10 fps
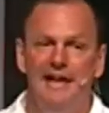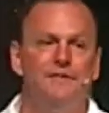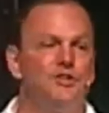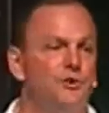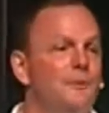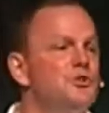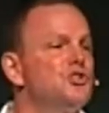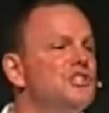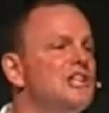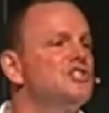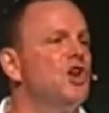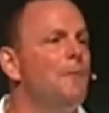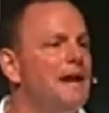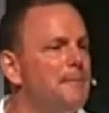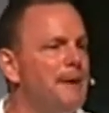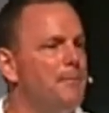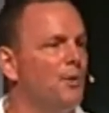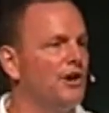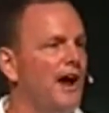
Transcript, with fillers: And the scripture says so many people were